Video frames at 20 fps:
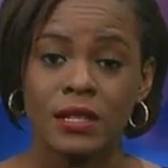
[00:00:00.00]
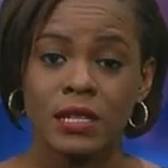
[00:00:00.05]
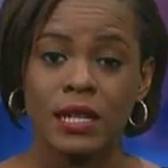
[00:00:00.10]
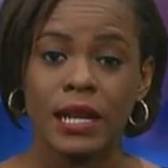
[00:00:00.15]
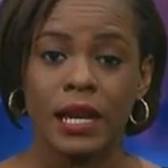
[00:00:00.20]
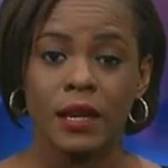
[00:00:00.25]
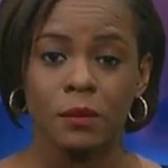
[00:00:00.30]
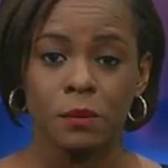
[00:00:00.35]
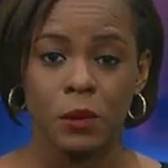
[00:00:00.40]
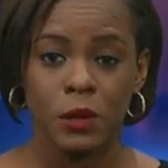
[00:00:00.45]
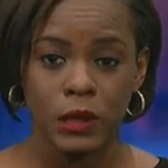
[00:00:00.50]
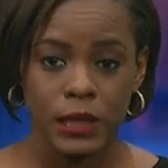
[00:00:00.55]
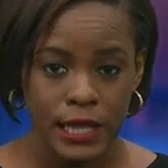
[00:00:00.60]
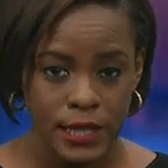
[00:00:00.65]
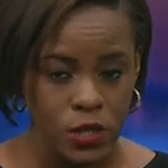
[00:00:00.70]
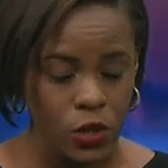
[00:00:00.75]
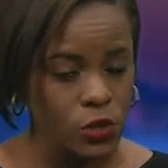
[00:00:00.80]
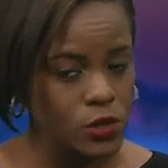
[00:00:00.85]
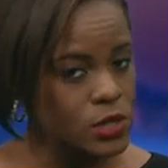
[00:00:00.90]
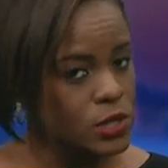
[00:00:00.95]
Tonight,
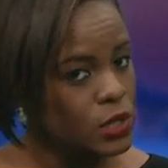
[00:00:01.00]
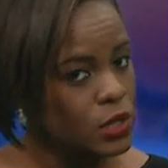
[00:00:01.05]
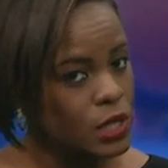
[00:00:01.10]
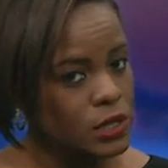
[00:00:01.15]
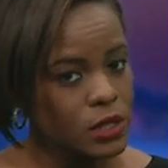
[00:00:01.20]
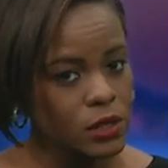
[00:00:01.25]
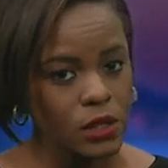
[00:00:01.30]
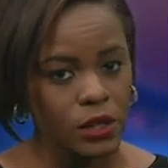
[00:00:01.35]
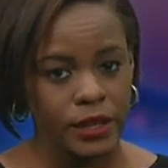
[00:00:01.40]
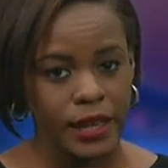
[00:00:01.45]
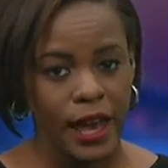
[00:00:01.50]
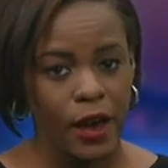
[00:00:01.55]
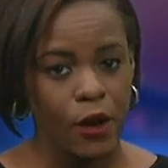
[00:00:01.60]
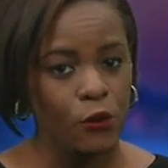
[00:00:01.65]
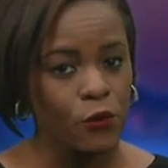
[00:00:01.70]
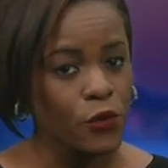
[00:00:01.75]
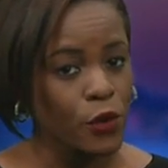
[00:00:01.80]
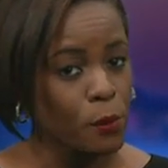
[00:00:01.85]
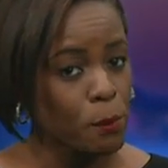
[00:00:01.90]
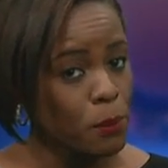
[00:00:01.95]
police are still on the
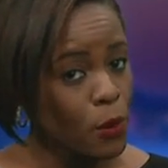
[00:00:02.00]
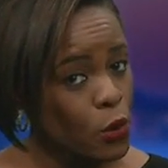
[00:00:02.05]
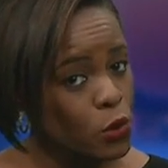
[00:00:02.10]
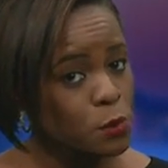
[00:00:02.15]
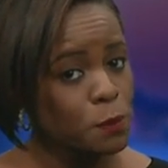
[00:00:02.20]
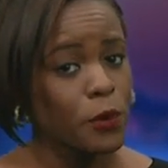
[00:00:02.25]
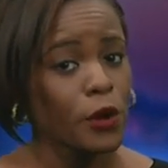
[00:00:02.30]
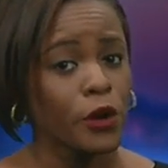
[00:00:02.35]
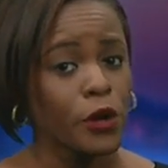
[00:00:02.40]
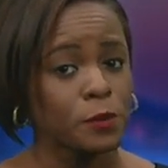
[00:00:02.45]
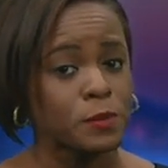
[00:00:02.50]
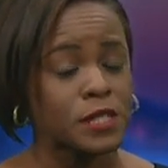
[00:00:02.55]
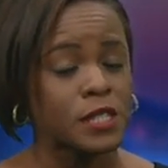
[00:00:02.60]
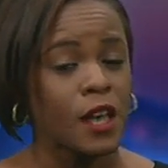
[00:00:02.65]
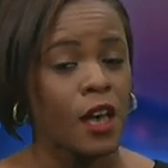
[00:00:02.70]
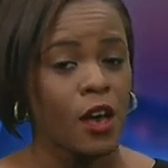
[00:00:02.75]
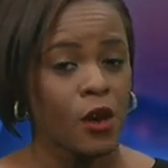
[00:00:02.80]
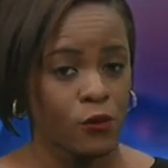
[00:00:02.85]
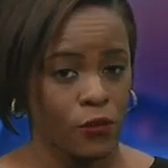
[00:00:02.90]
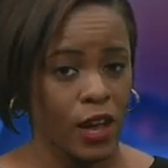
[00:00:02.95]
lookout for both
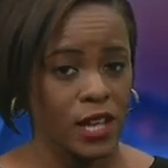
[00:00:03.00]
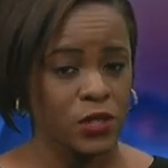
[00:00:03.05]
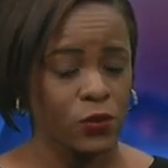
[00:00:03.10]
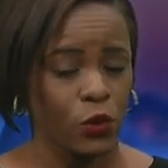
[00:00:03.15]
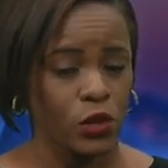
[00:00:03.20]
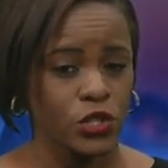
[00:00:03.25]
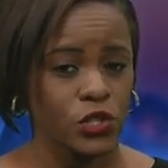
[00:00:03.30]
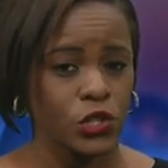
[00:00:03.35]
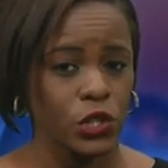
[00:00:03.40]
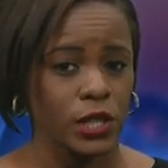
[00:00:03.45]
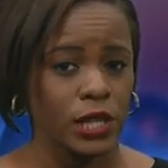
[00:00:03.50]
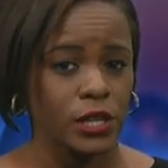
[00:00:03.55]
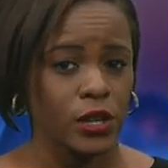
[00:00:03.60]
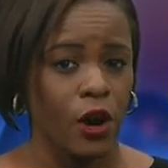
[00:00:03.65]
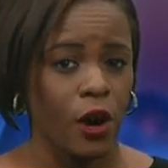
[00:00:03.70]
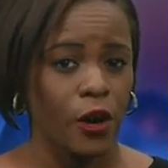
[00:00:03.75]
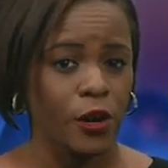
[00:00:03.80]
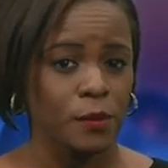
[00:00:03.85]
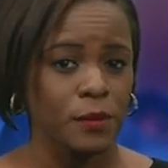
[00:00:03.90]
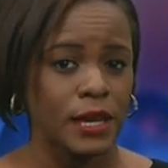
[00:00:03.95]
perps. Fox 4's
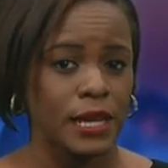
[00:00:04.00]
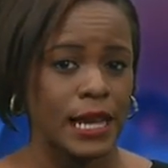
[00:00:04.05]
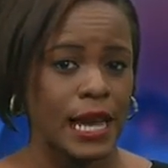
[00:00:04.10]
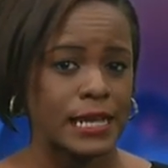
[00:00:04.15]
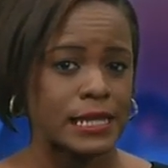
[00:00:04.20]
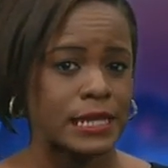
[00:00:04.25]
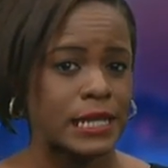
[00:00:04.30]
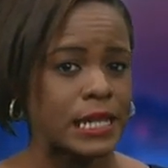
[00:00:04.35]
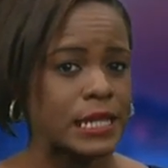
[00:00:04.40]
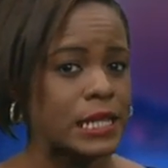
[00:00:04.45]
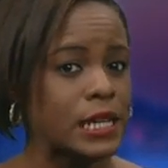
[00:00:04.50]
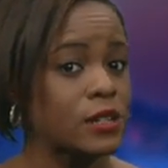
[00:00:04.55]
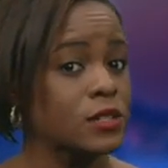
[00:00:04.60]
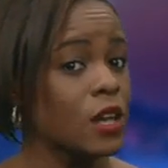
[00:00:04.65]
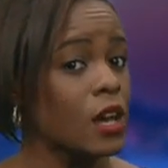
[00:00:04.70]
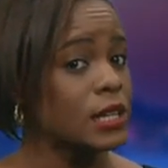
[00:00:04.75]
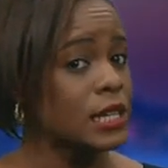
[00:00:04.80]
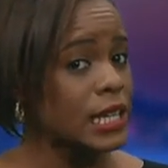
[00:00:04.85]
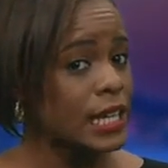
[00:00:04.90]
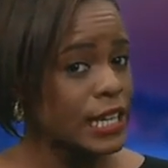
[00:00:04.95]
Jillian Hartman has
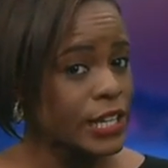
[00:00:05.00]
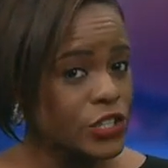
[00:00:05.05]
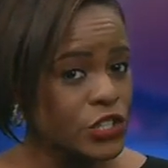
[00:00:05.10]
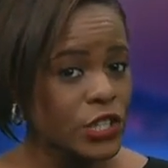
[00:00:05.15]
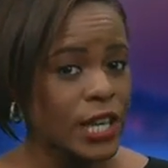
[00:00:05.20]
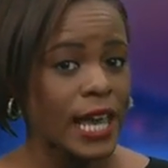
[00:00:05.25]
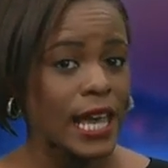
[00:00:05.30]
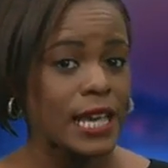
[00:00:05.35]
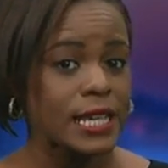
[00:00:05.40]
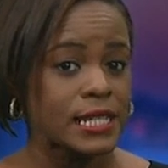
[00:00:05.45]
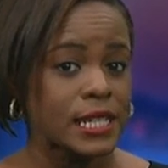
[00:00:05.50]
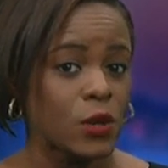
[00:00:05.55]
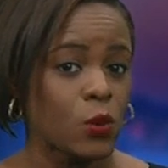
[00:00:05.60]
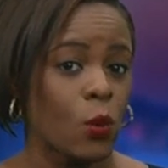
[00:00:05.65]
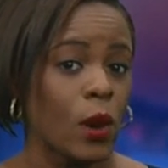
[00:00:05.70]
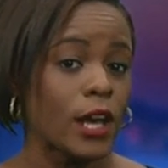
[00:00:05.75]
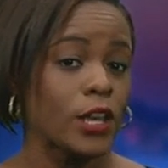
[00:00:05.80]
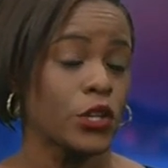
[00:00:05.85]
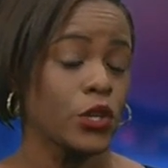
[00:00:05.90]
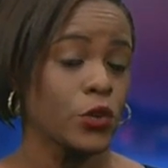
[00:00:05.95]
details on each case
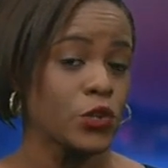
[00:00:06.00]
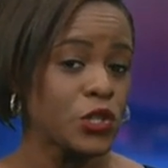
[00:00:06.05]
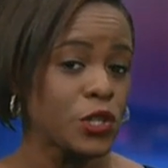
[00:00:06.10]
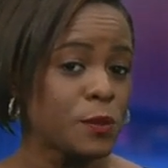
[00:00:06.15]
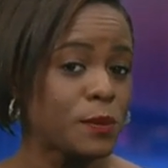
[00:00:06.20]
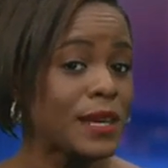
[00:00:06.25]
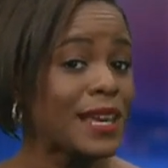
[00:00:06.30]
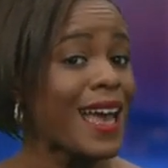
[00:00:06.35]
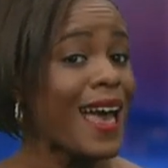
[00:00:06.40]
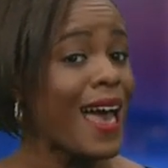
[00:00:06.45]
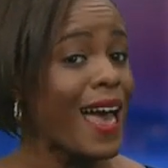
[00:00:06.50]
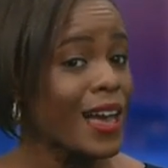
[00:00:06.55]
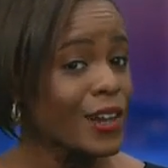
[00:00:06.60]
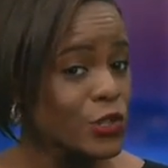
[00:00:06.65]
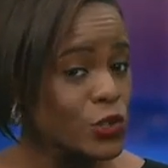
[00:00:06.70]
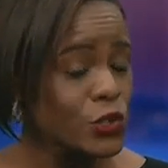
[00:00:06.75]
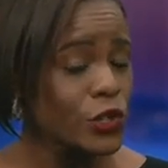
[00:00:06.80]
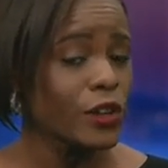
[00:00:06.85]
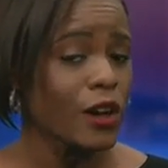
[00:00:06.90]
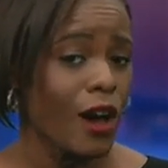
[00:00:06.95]
and why you should be
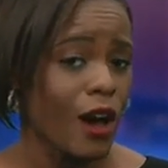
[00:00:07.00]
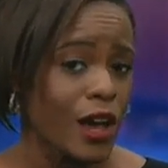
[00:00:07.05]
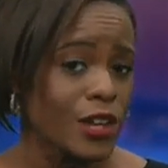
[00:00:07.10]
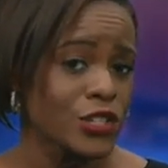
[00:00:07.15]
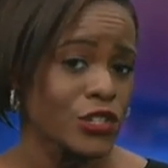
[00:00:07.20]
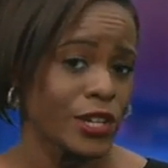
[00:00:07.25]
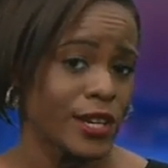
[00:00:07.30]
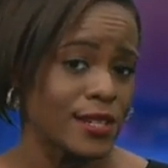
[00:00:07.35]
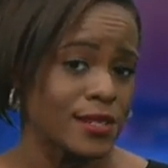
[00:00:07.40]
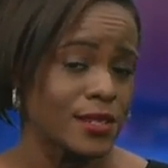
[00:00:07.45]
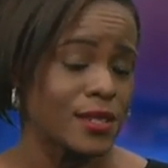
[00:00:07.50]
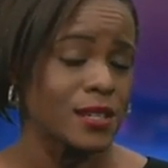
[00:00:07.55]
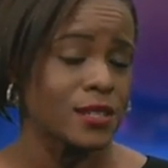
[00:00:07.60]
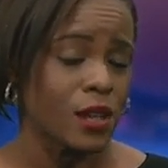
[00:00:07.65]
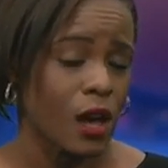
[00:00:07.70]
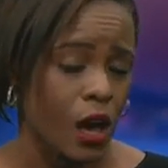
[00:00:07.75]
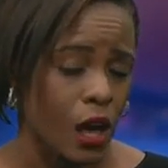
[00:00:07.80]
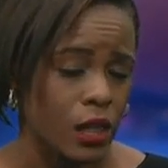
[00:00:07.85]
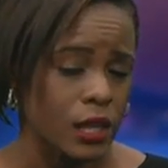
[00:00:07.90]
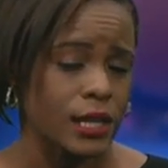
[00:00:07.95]
extra cautious
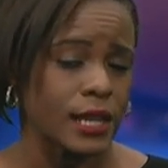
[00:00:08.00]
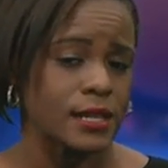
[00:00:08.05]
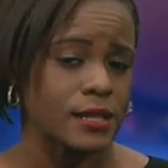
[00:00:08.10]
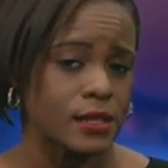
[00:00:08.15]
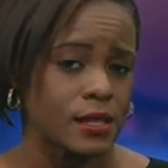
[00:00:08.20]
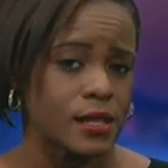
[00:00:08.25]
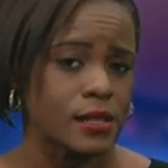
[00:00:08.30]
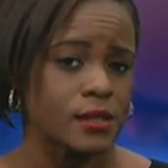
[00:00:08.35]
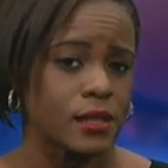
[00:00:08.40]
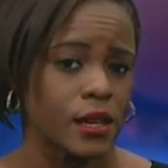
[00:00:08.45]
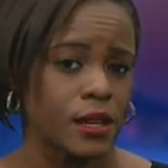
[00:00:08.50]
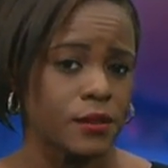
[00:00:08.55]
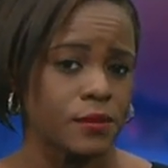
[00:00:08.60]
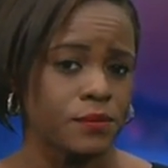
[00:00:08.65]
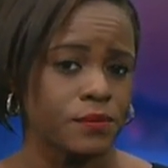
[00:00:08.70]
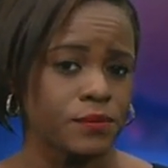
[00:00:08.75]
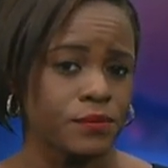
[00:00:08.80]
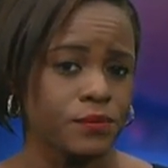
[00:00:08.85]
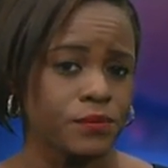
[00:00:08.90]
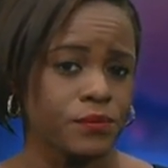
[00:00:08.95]
this holiday
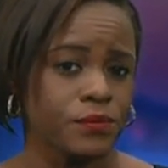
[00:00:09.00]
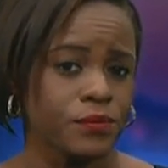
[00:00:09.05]
season.